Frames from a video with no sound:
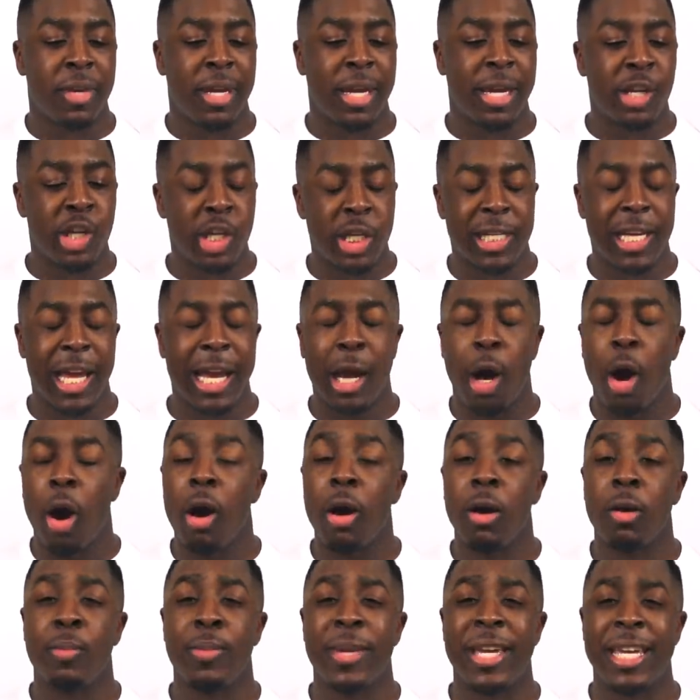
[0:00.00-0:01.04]
it's just like
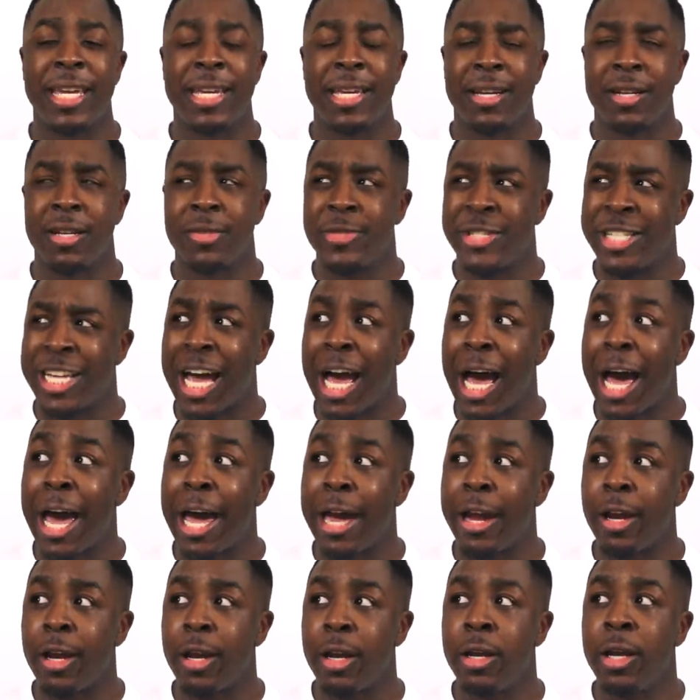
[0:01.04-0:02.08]
calling me um, to
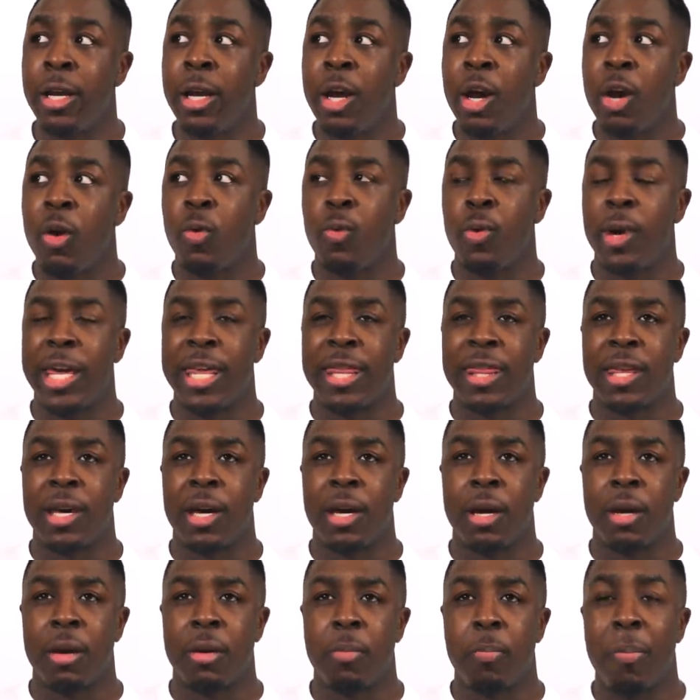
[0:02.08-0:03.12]
higher with
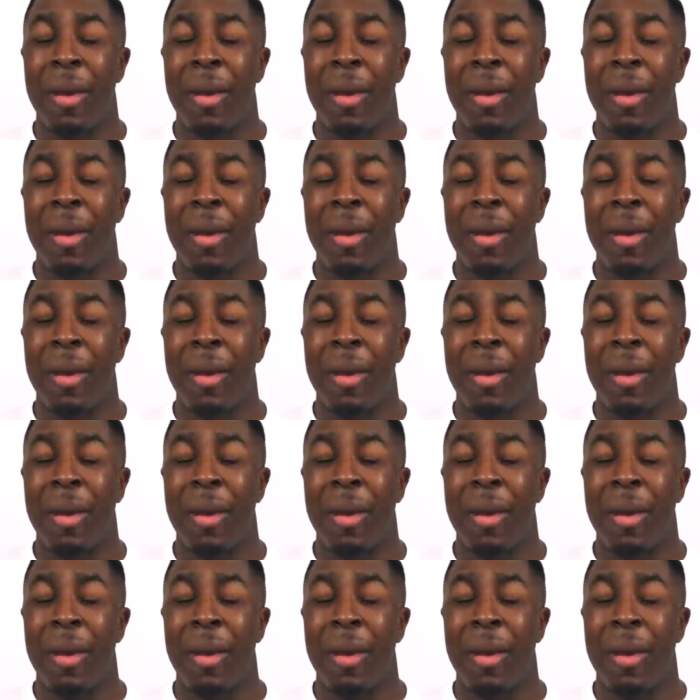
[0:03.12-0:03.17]
uh,